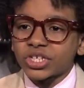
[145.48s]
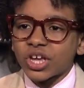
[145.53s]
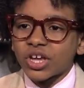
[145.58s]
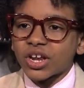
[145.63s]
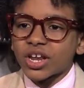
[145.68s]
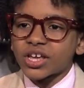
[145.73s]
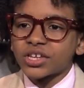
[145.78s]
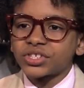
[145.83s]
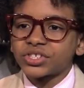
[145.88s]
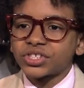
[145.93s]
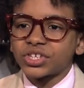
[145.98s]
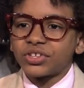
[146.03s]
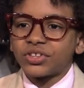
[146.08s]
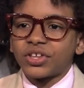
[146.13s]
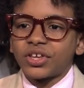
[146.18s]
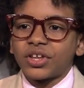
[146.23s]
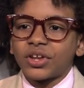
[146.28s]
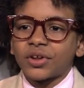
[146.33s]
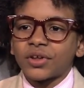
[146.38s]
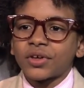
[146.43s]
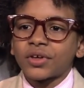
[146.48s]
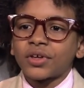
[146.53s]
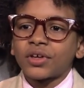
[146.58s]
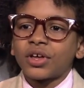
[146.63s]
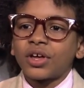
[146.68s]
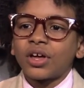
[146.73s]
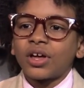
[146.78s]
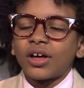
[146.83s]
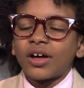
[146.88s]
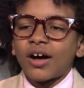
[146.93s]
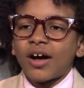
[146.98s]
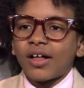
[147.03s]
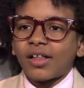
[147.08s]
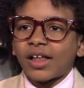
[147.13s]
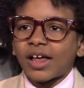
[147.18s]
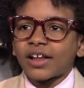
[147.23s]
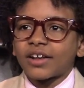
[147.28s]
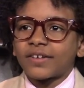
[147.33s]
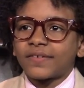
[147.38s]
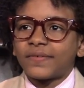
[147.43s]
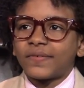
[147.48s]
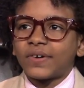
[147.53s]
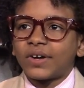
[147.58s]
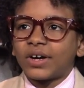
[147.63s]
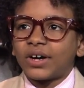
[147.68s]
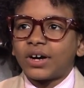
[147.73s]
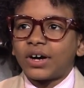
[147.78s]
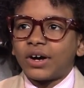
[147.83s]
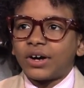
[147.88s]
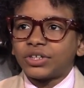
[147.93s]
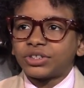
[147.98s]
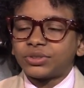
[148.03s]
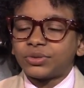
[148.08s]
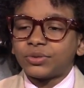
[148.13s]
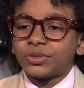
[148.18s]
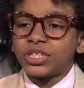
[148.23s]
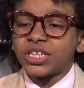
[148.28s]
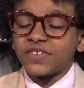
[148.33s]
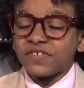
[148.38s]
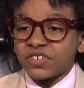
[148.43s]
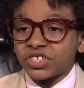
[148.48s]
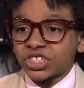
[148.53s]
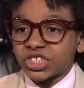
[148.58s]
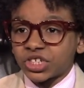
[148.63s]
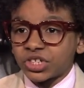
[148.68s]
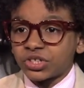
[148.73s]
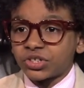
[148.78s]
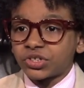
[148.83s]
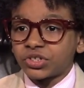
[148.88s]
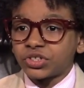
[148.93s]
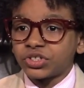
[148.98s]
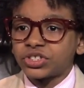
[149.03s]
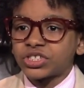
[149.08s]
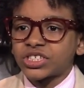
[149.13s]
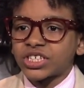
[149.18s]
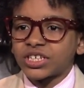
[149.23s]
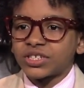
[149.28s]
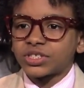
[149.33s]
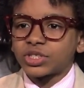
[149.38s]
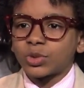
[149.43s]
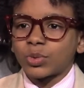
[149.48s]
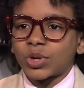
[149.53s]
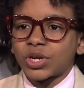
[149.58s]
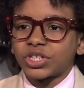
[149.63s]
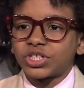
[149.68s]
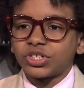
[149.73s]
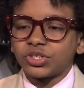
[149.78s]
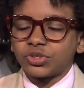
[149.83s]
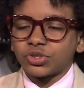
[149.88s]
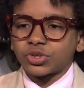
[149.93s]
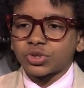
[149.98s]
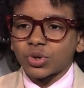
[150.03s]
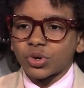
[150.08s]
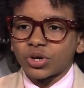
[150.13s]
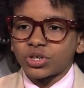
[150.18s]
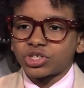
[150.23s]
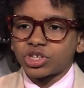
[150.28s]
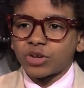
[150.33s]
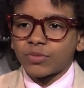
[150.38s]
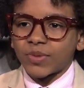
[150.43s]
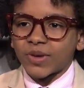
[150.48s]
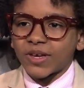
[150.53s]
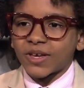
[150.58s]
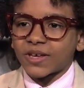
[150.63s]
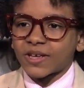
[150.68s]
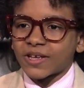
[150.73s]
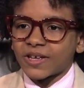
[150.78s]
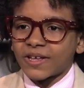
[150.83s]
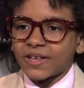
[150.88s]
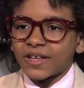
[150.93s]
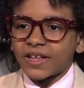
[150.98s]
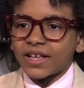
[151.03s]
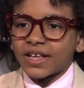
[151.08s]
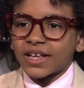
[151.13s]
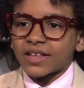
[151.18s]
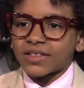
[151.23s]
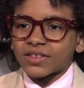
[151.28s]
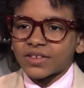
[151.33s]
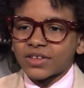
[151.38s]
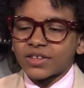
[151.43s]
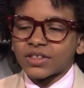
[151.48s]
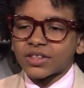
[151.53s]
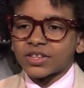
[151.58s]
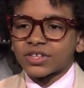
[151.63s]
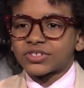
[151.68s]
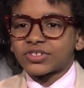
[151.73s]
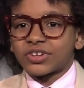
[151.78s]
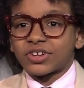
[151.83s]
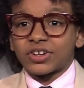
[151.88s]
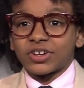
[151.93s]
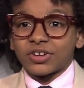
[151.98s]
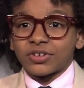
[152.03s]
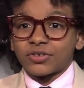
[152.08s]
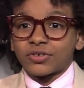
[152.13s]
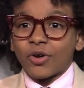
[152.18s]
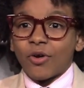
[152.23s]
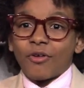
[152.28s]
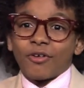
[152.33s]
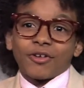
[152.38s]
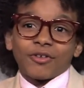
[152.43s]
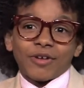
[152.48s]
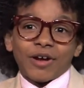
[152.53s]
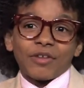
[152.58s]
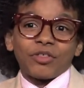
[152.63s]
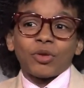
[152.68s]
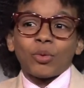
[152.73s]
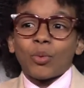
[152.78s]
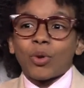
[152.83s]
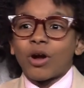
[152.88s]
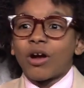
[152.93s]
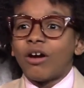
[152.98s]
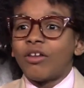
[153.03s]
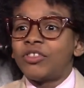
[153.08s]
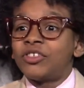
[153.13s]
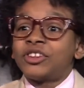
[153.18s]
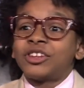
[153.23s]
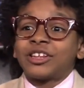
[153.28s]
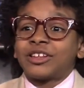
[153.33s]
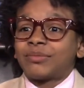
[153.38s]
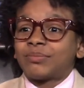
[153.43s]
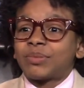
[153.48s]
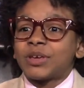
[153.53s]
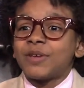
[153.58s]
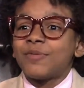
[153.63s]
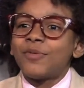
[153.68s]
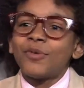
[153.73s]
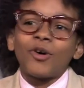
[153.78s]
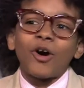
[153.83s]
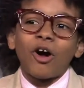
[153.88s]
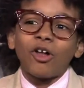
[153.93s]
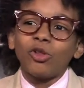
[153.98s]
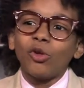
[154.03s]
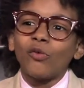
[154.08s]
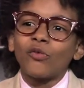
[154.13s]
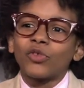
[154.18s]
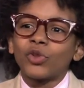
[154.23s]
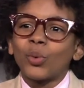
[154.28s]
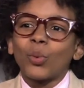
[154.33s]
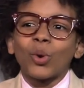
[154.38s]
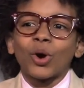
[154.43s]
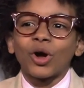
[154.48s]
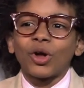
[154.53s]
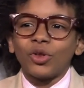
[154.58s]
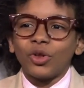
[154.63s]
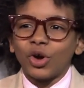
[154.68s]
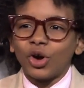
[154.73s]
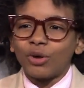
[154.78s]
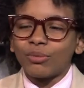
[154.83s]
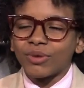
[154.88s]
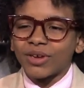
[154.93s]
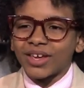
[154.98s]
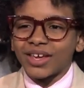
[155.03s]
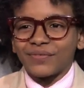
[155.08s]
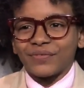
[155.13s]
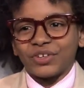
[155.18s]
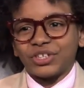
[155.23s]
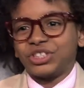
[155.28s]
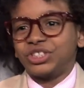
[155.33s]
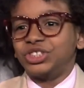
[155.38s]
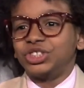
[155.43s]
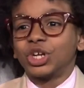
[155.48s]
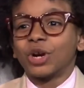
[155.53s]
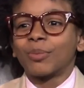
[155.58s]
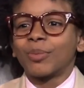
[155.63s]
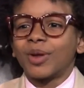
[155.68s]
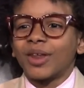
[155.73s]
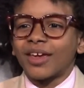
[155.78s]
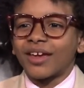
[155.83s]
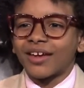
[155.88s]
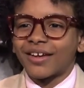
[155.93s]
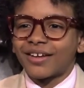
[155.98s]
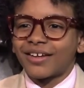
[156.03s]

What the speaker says: on us, and then a lot of TV shows wanted to do stories on me. And then it started going around the world, and then people all over the world know me, even in Germany.